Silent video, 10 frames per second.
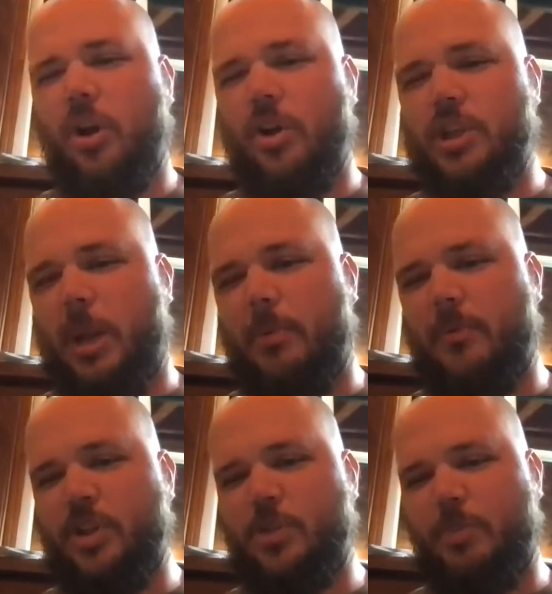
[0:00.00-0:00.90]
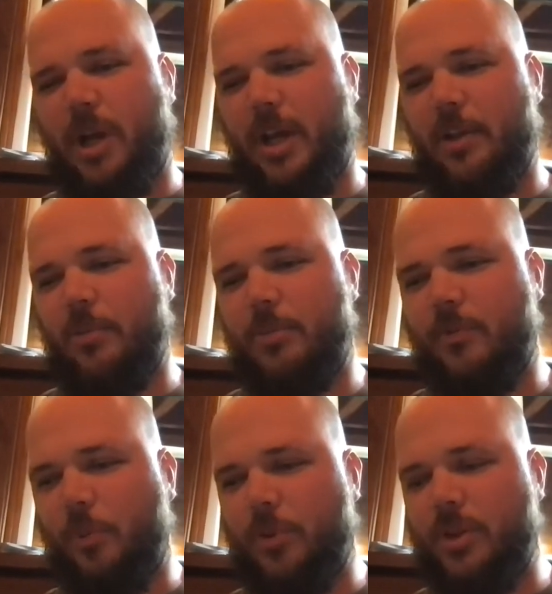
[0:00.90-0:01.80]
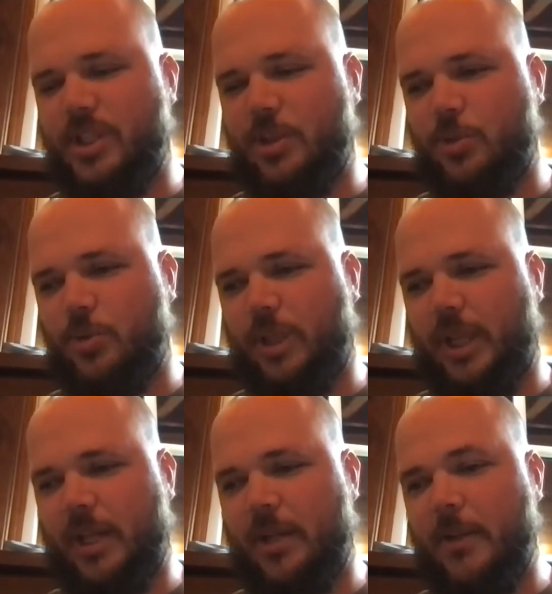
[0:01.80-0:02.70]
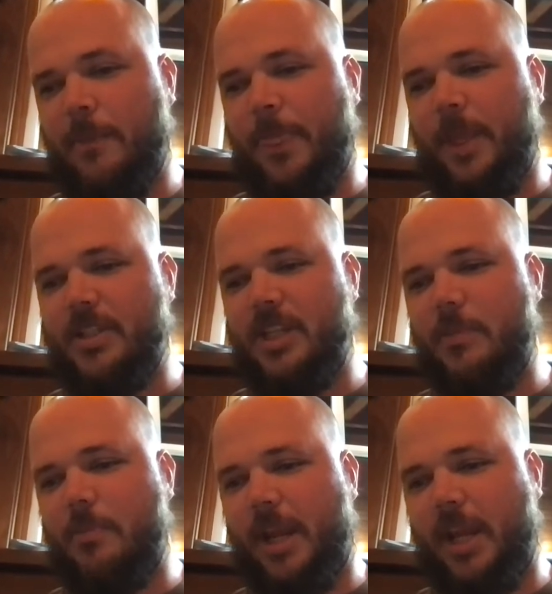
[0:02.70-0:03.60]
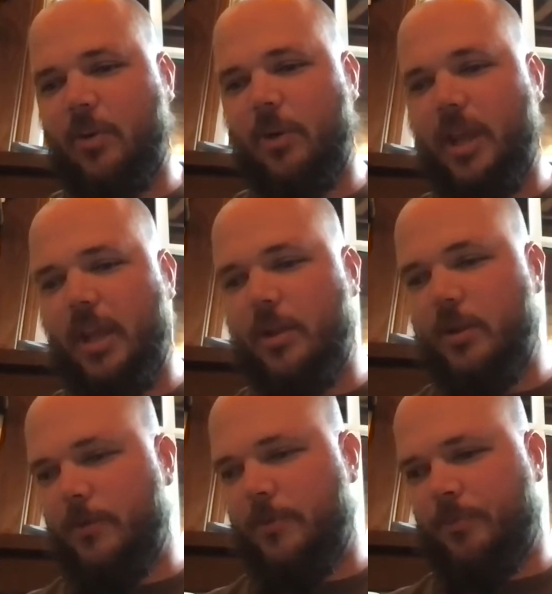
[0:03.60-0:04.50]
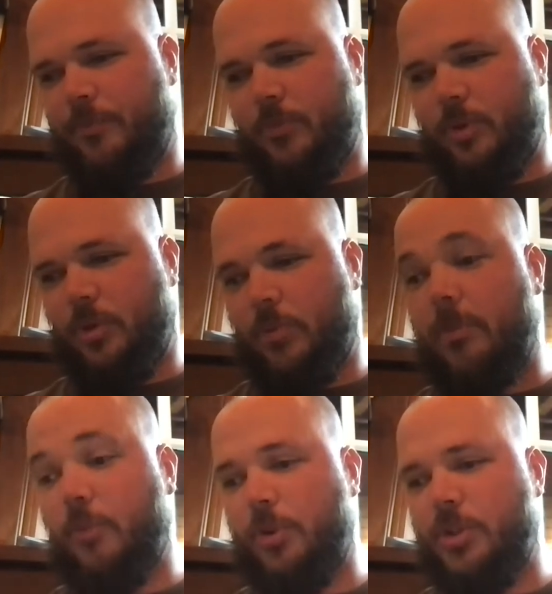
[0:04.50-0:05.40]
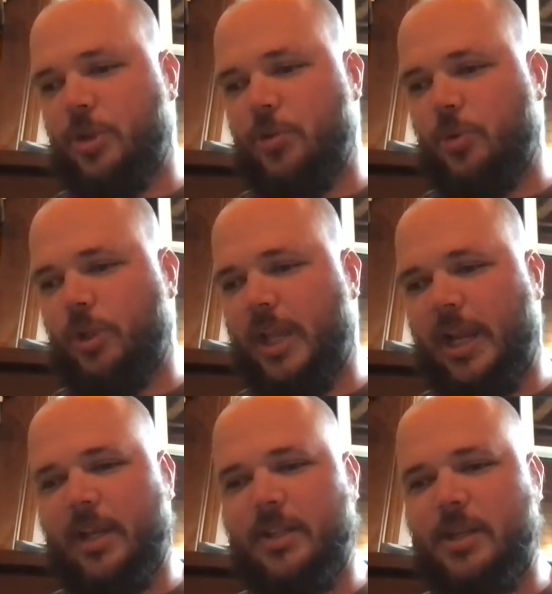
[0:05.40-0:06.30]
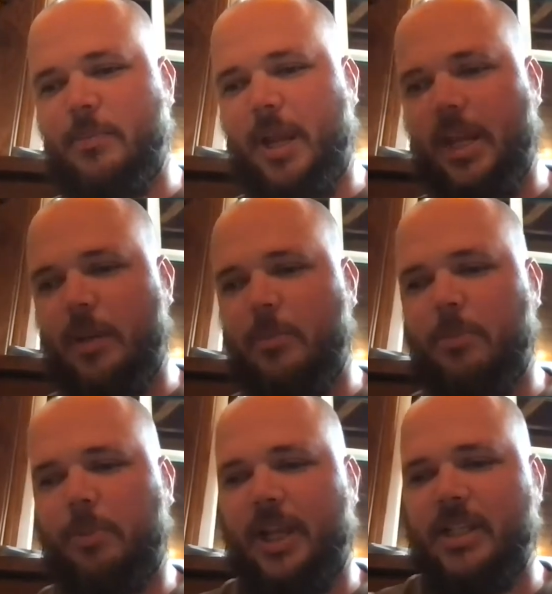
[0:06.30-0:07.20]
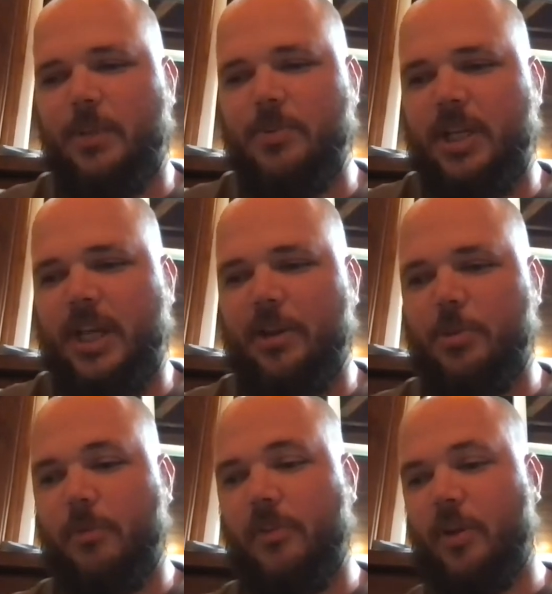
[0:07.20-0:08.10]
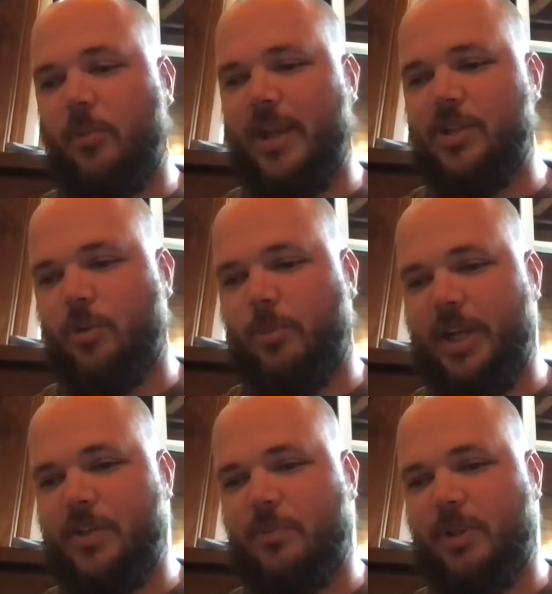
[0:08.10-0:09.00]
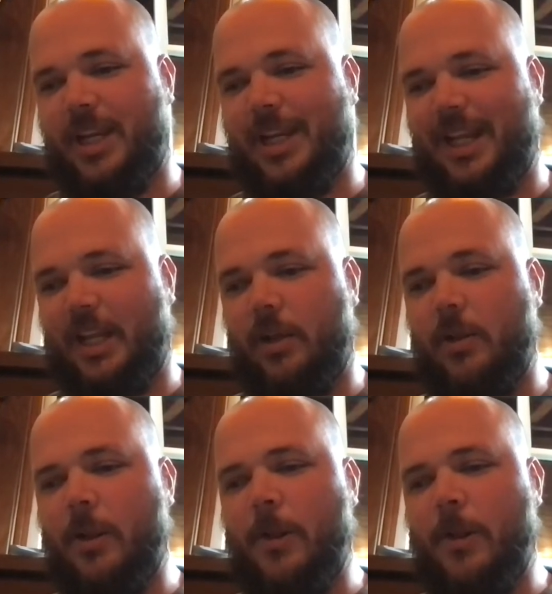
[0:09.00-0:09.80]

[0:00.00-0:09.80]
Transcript: On top of each pile, before the sills were laid, a tin pan, uh, before the sills were laid, a tin pan had been placed upside down to prevent rats or mice from getting in.